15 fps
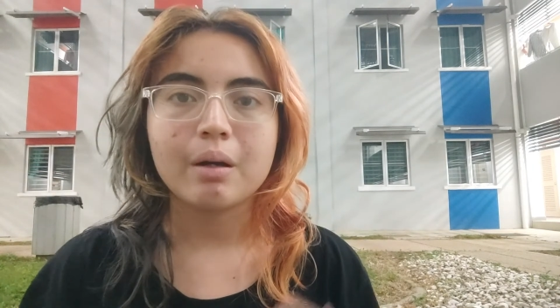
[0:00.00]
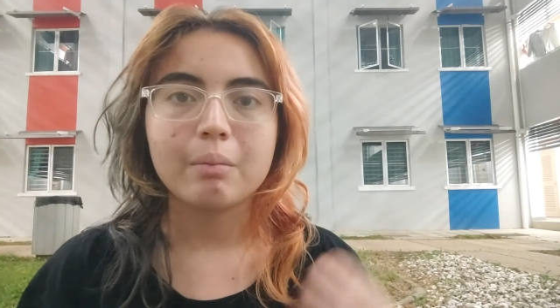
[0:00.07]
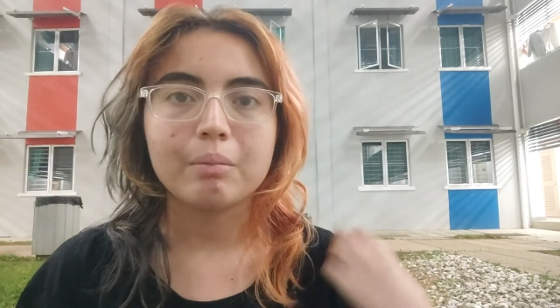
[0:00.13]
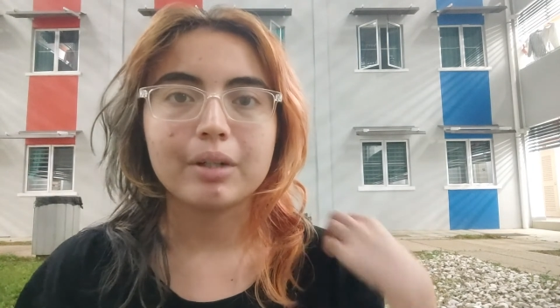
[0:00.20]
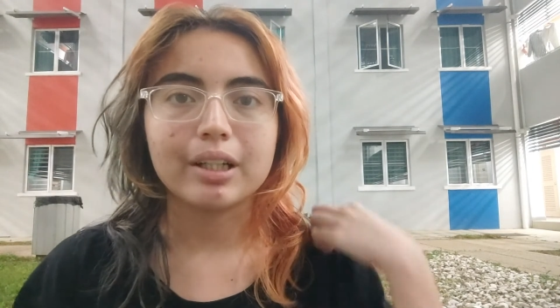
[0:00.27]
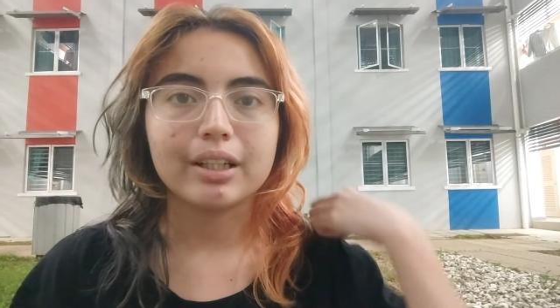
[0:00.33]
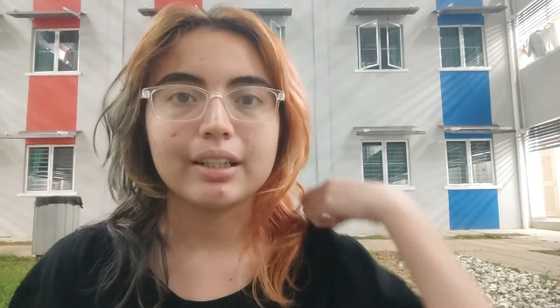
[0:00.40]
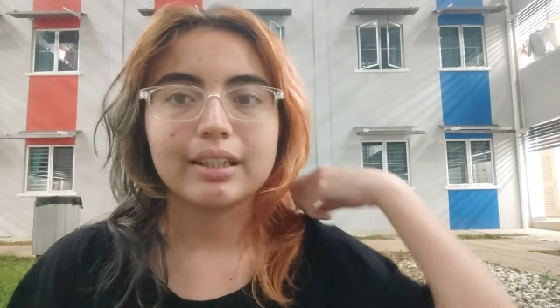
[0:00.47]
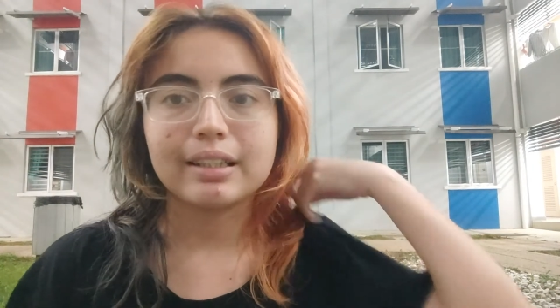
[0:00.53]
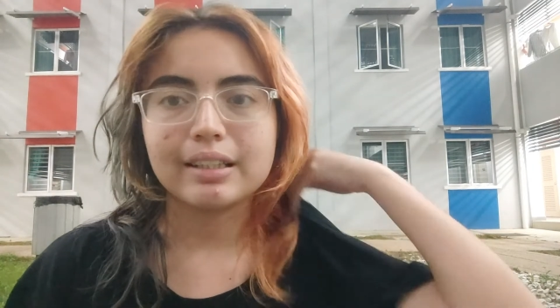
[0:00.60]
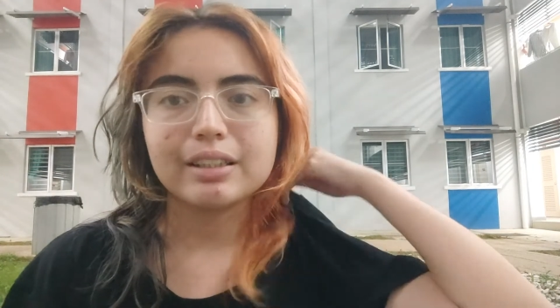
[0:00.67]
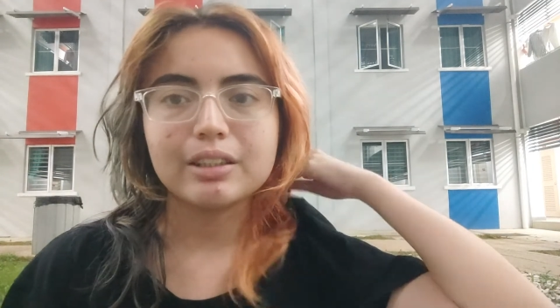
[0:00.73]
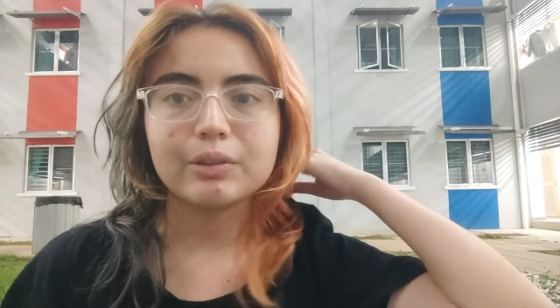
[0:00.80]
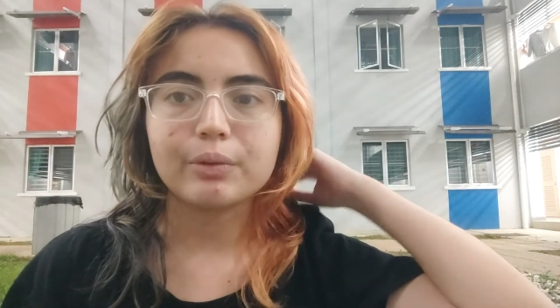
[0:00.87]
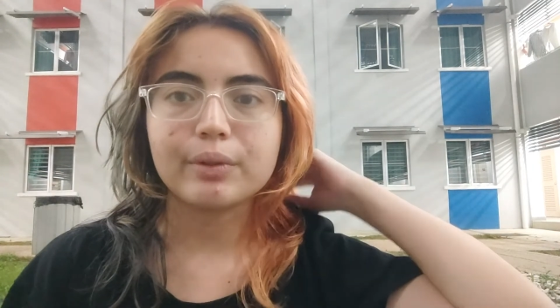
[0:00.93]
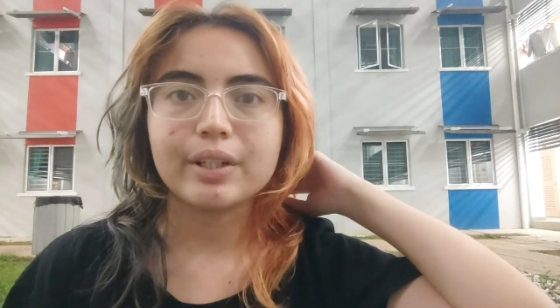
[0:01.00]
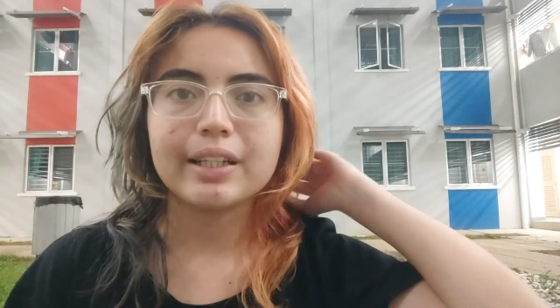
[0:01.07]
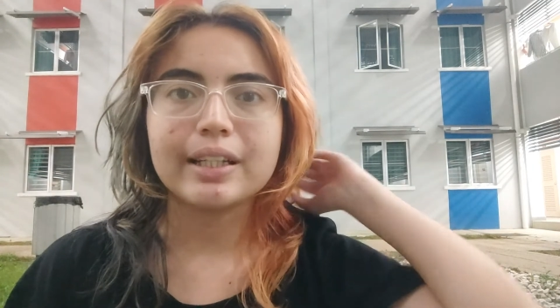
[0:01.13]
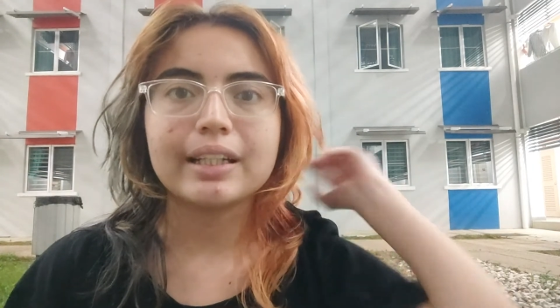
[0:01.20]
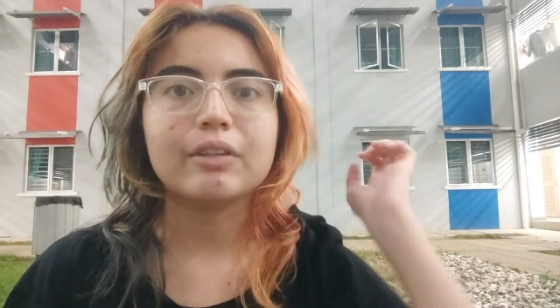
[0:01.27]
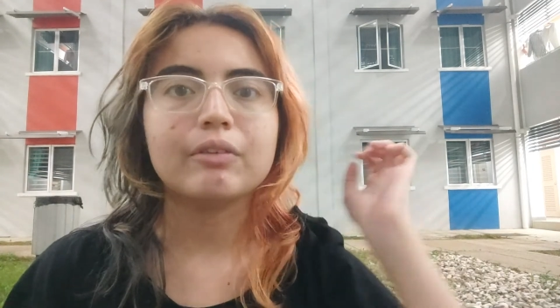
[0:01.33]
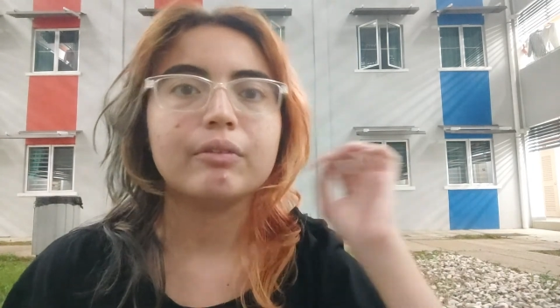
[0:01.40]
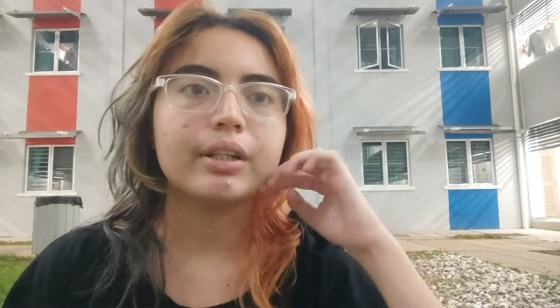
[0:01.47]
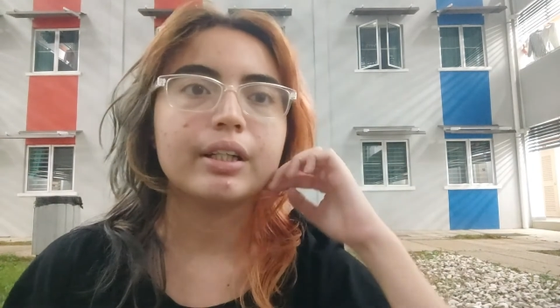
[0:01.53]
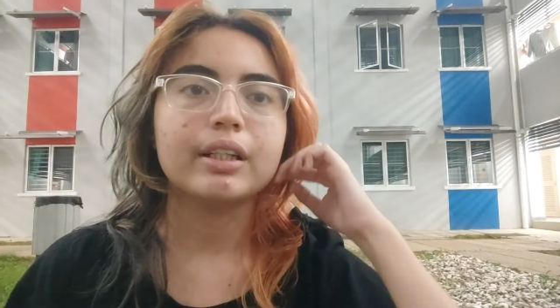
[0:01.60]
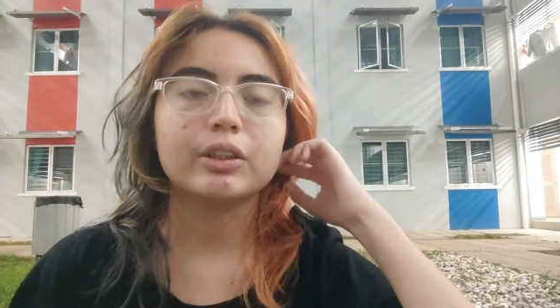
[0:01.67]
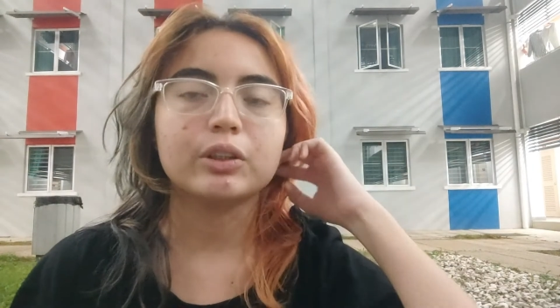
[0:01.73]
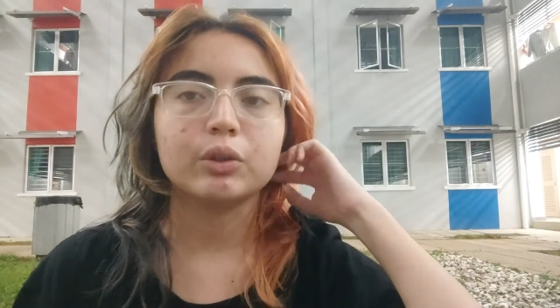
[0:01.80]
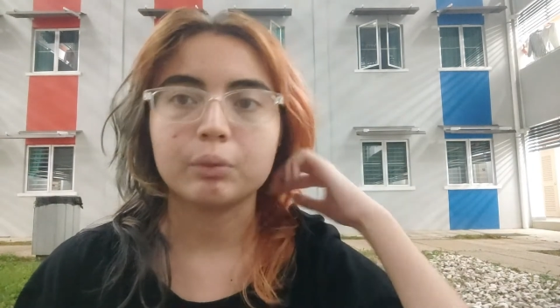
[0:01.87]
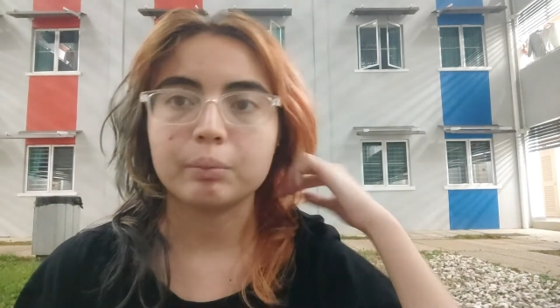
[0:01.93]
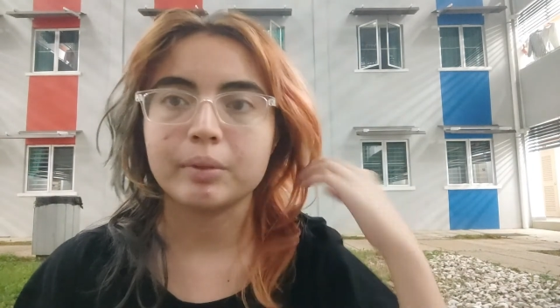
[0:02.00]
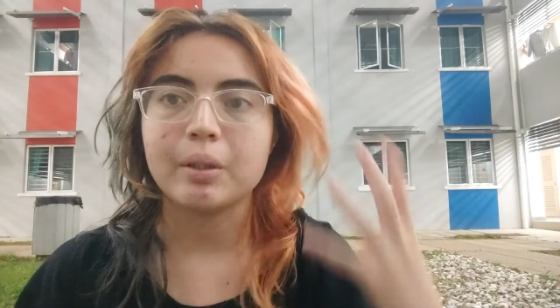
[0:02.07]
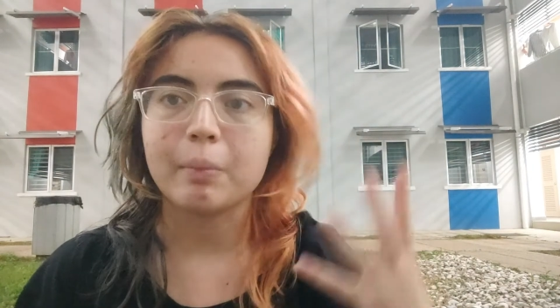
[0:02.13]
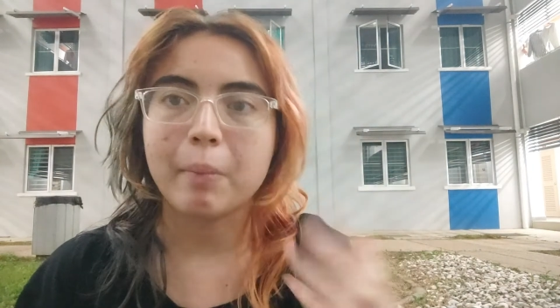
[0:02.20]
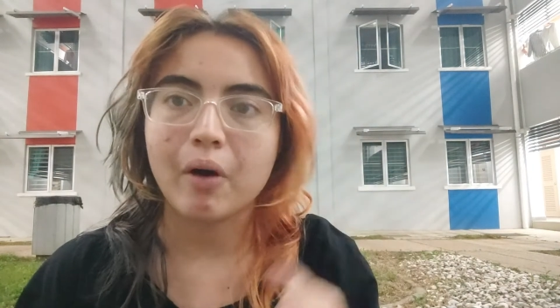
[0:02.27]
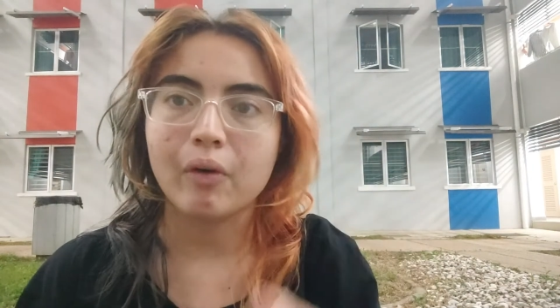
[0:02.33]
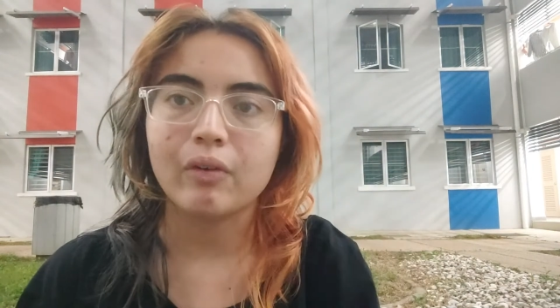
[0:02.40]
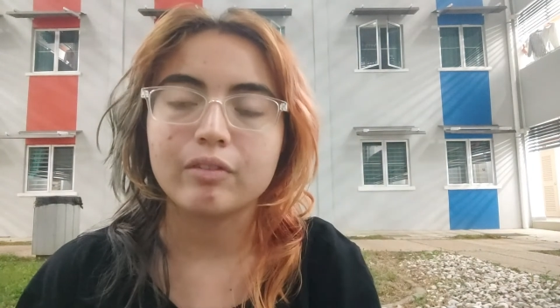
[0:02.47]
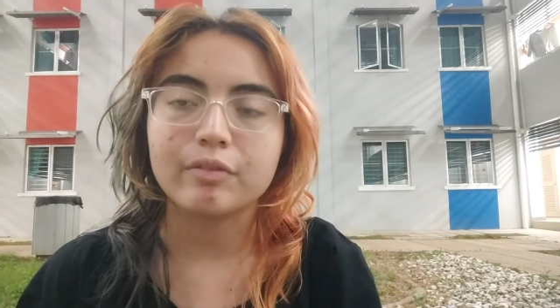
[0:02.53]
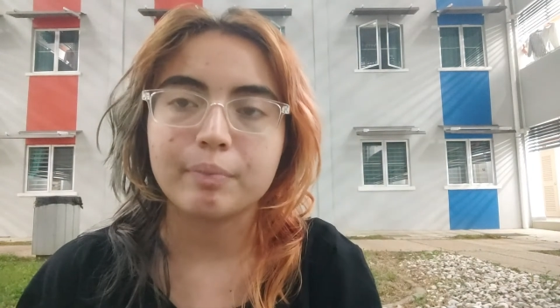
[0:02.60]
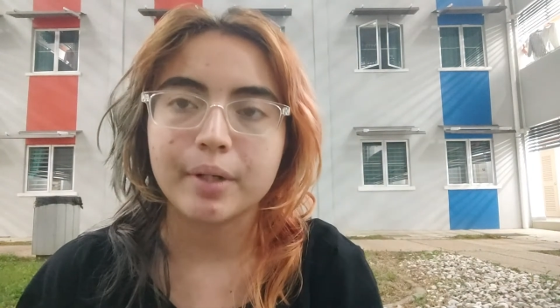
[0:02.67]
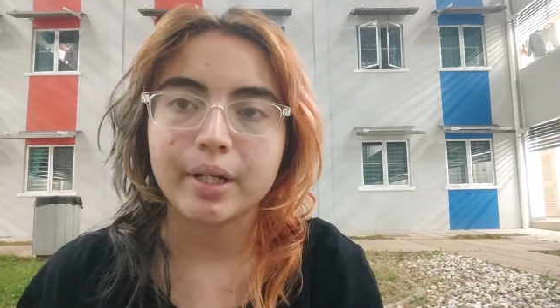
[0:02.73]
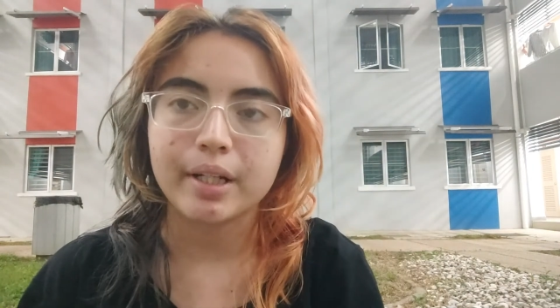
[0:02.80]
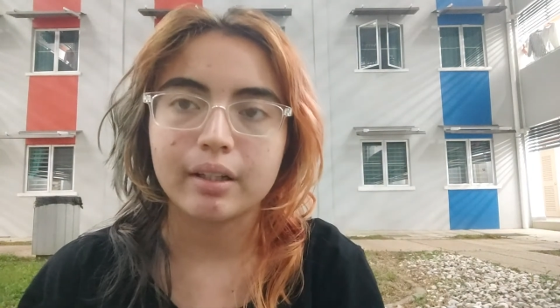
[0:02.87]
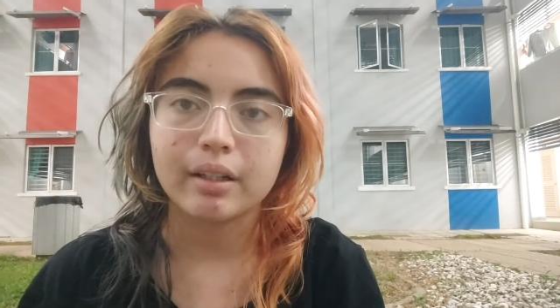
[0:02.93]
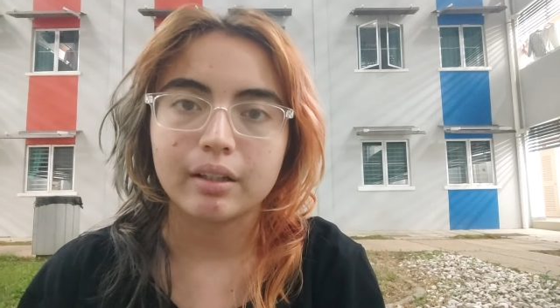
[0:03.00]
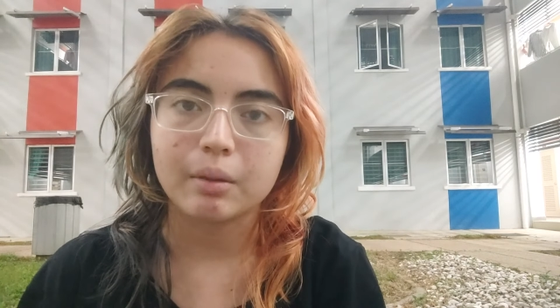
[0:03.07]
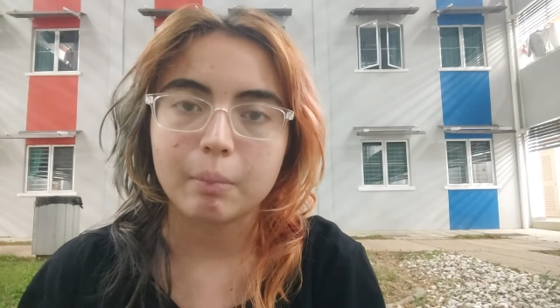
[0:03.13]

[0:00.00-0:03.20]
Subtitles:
But this really showed me the power of prayer.